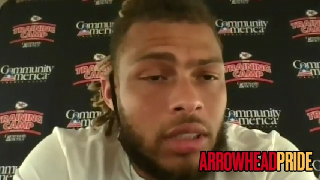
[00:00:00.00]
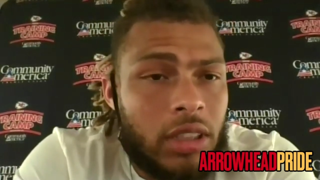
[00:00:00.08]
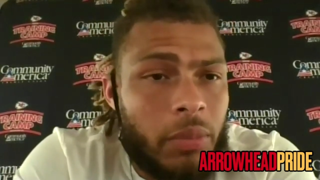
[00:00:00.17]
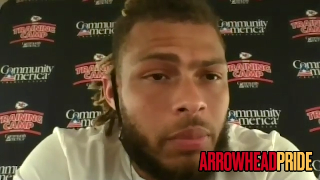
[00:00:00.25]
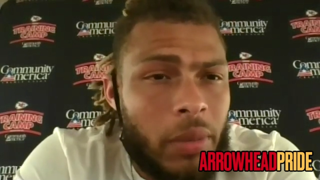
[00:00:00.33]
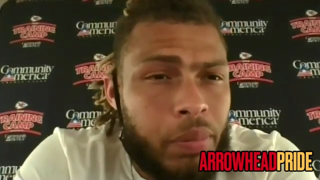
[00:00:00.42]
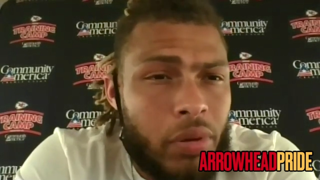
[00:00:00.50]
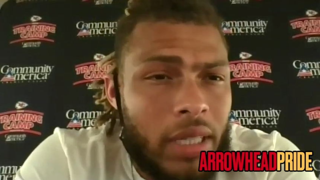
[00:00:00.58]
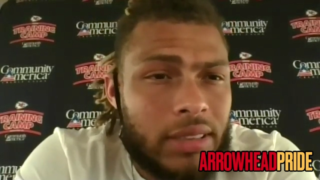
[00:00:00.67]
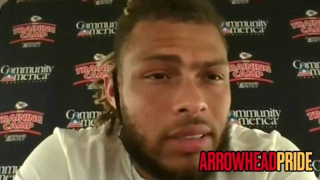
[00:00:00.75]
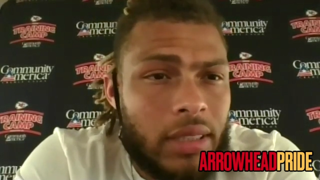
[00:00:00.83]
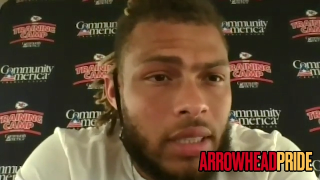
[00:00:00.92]
to be
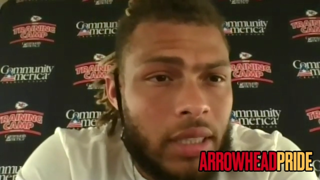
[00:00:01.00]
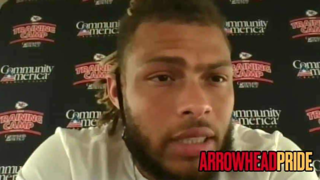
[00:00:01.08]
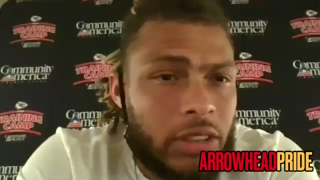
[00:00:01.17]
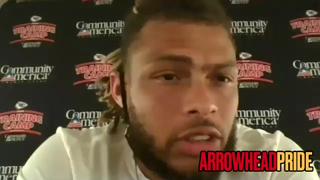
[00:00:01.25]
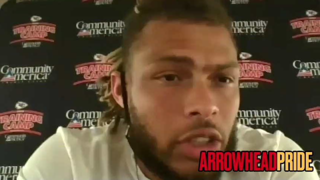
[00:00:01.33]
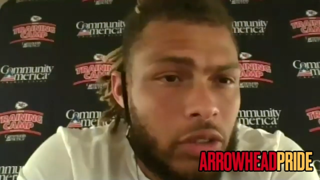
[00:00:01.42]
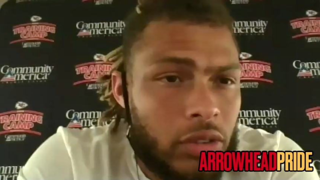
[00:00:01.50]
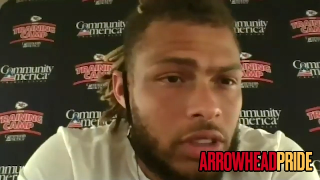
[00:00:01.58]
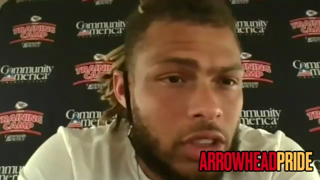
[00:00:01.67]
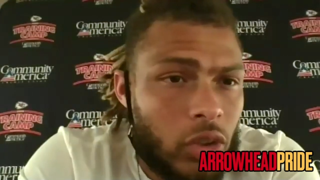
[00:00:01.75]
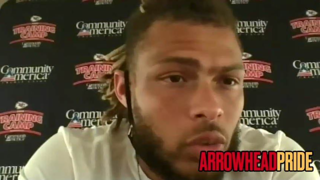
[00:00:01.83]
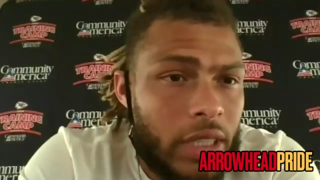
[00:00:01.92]
present uh, in certain
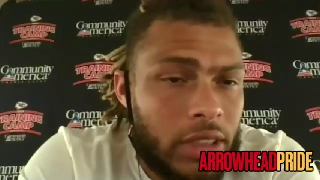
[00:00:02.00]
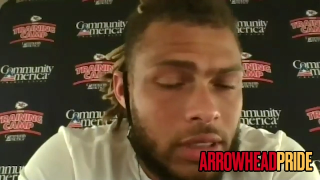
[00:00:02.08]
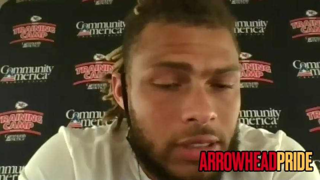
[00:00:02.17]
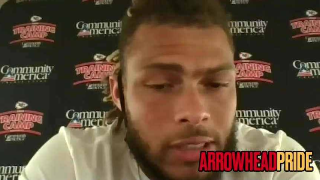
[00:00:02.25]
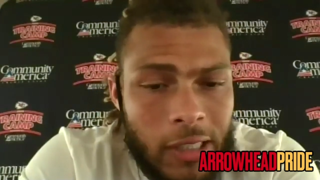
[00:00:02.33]
situations.